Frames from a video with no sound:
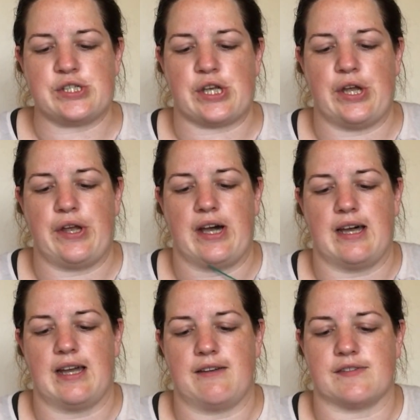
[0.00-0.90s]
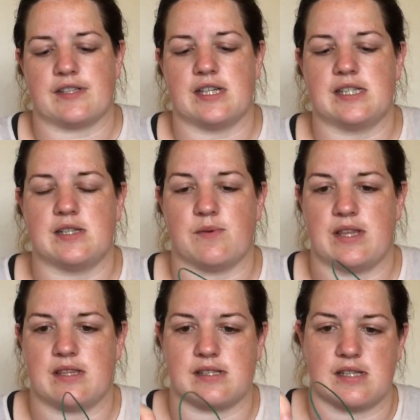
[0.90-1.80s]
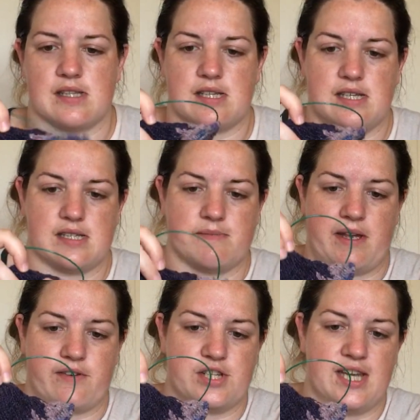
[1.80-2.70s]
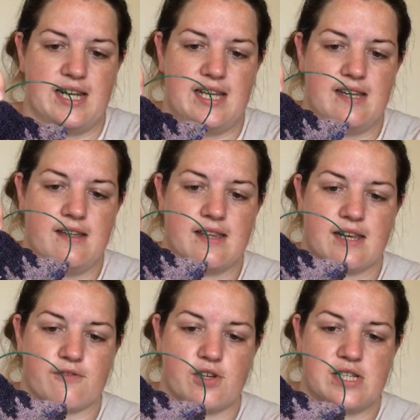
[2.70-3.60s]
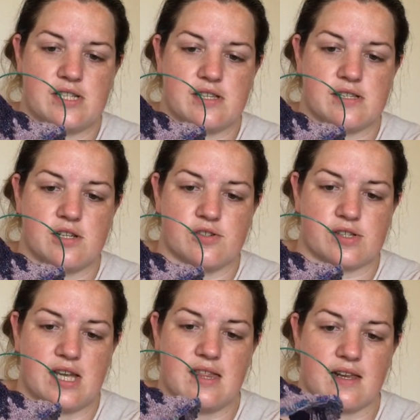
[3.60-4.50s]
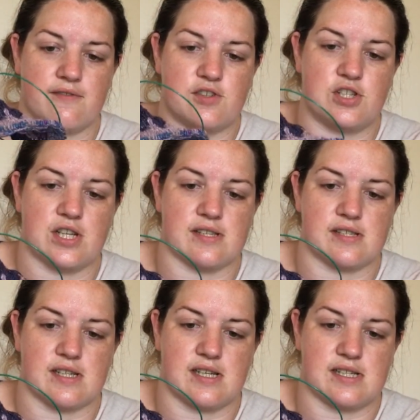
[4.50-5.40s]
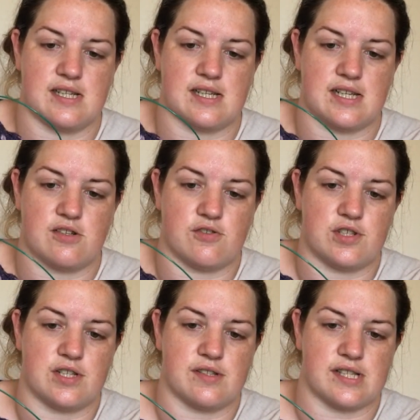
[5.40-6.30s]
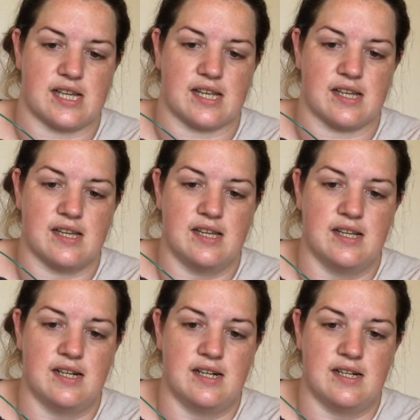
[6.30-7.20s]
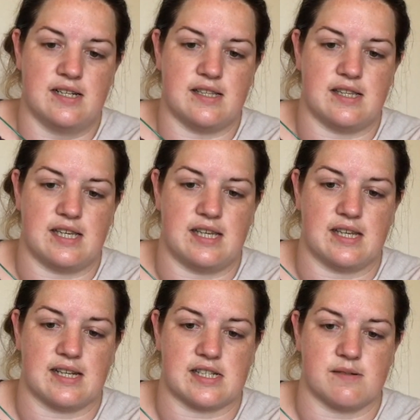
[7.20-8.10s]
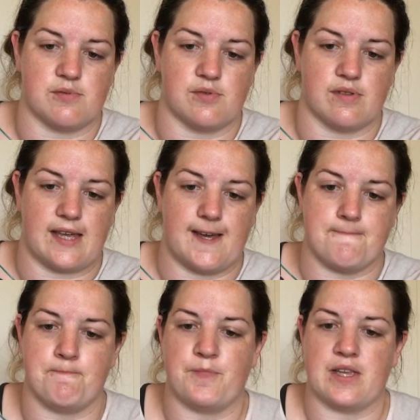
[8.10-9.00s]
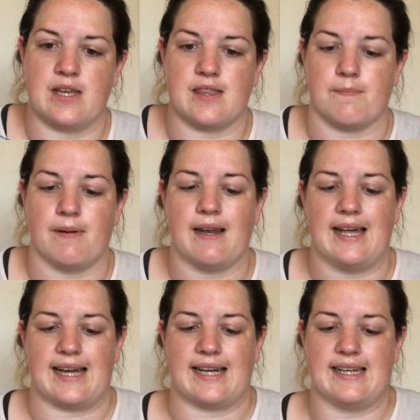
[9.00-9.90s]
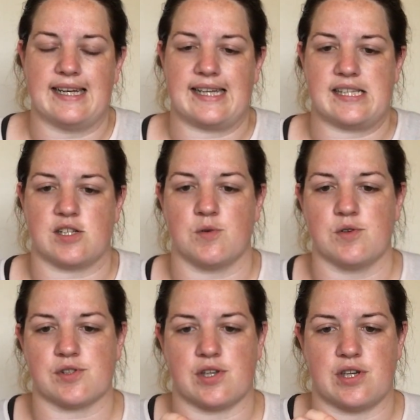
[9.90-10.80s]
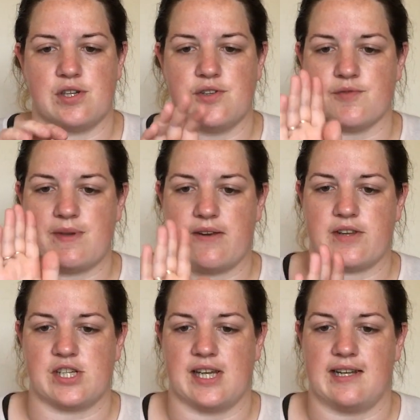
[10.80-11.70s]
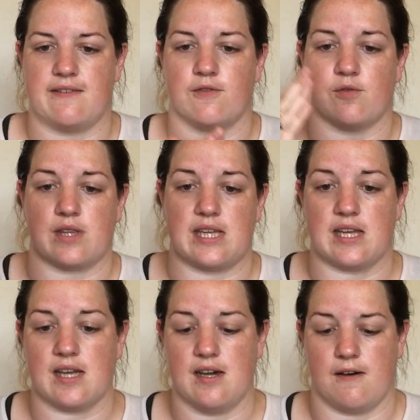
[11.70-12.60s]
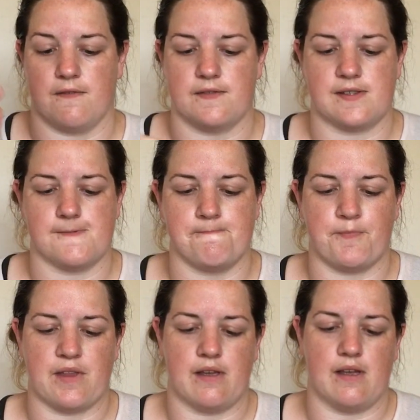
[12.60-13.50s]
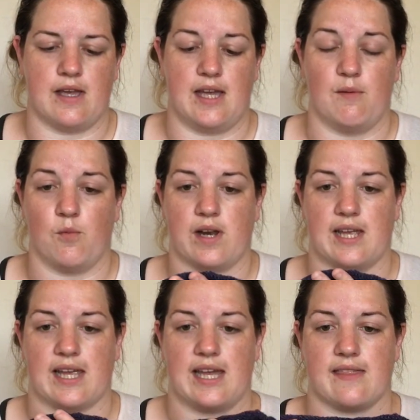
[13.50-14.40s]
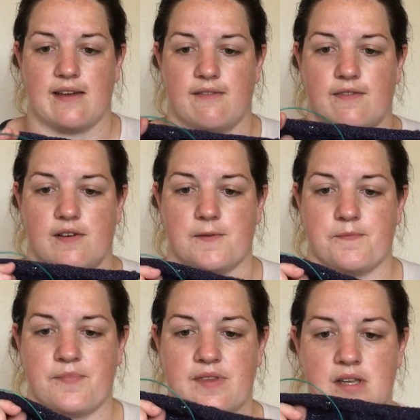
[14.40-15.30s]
So I've started with the Mary Shelley, and then I've gone into the St Osgith, and I've just started introducing the glitter ball there. The plan is to also use Mary Shelley for the cuffs, when I get that far.